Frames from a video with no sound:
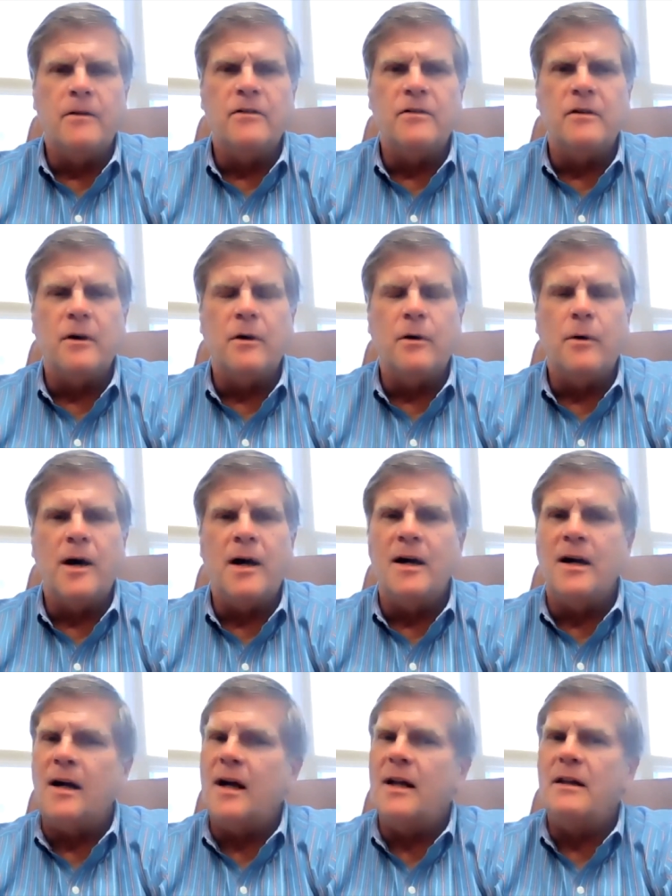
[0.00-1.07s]
So
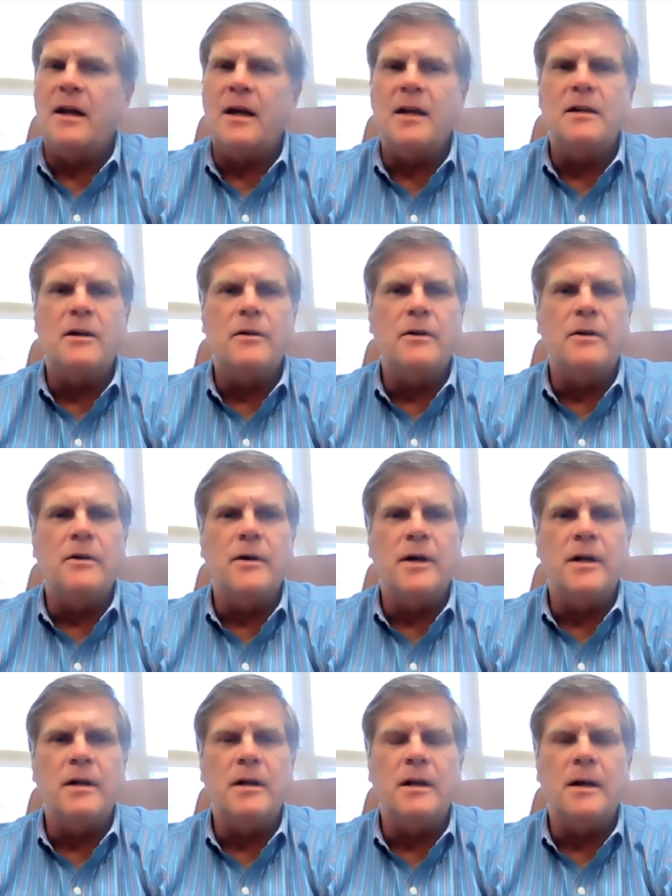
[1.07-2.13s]
I, I'd, I'd go do
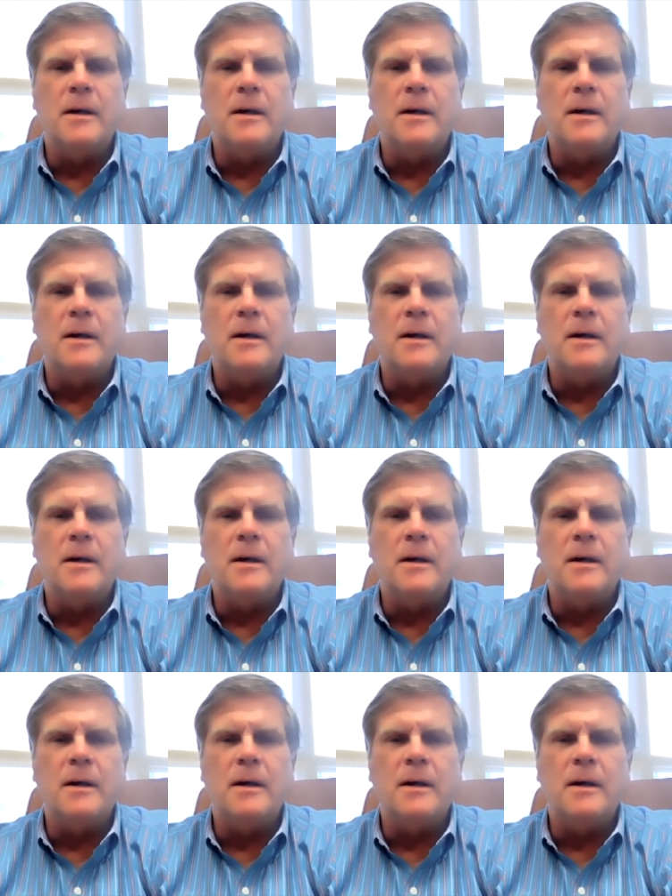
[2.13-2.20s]
it.